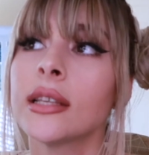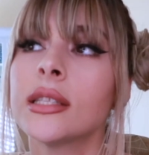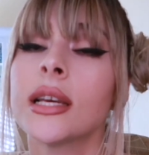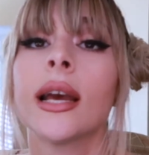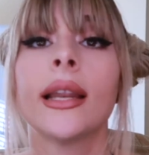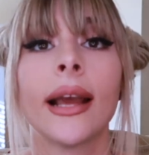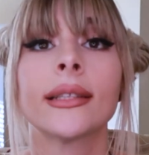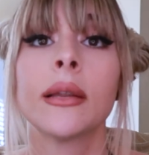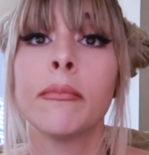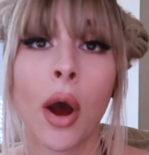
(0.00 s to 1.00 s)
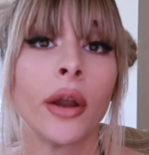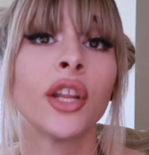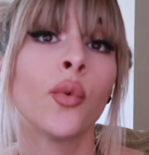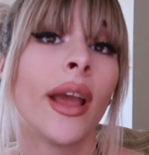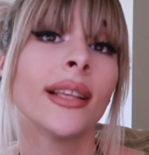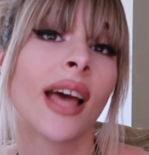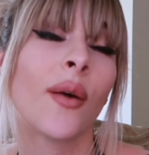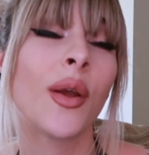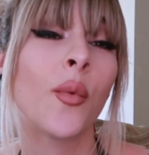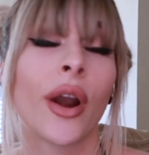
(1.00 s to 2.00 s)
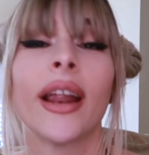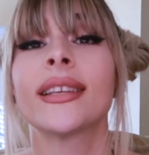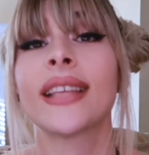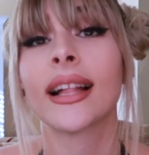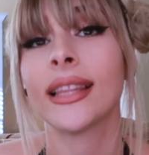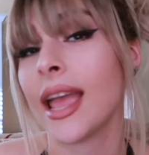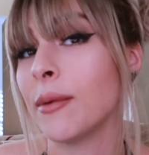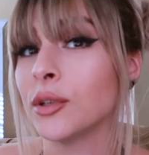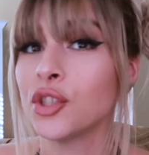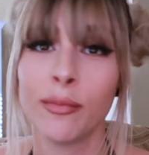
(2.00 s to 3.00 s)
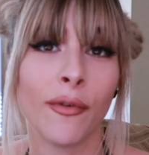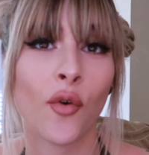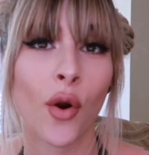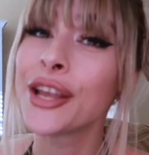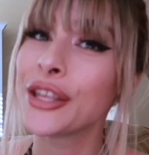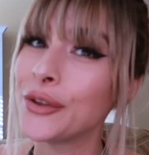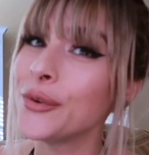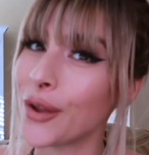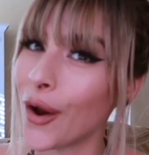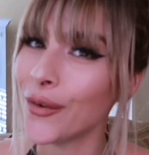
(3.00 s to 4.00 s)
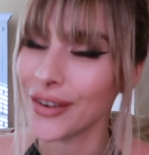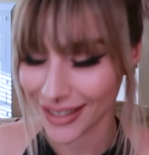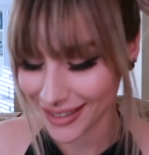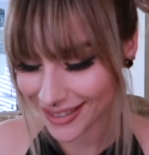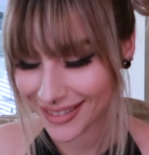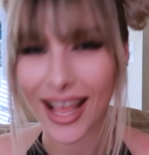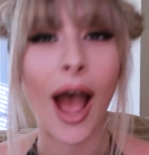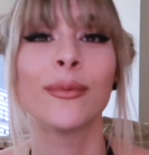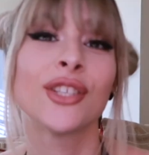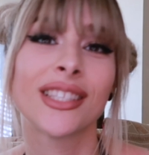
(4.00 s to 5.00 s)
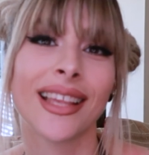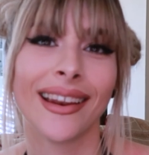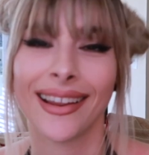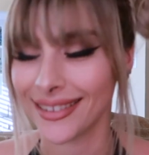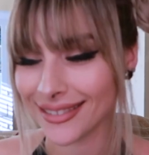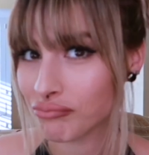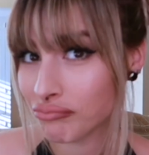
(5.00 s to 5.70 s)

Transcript: us to connect and bond in ways that we weren't exactly able to before. You know, I'm just kidding.